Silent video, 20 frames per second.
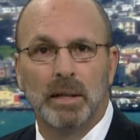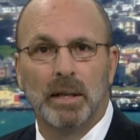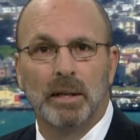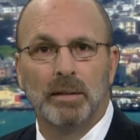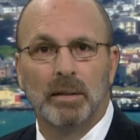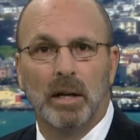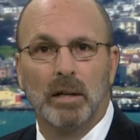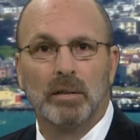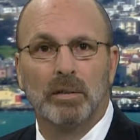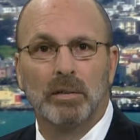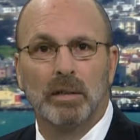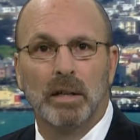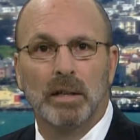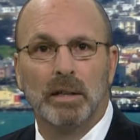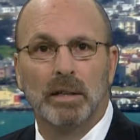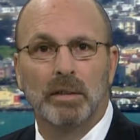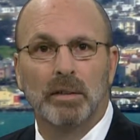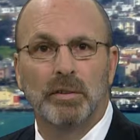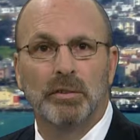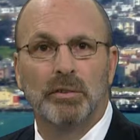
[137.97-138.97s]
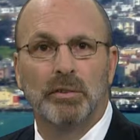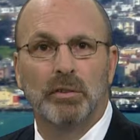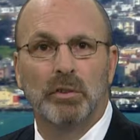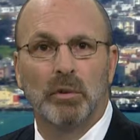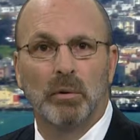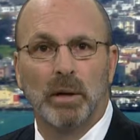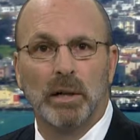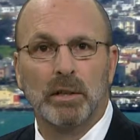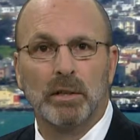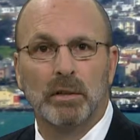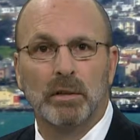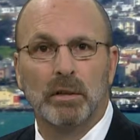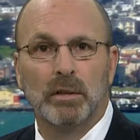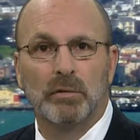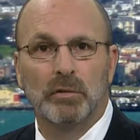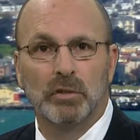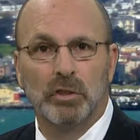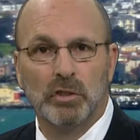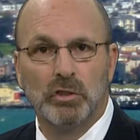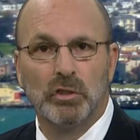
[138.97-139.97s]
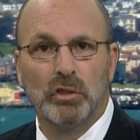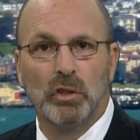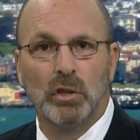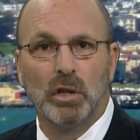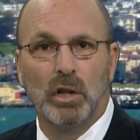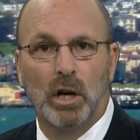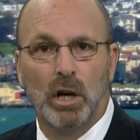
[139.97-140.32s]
Dr. Duncan is the Director of Digital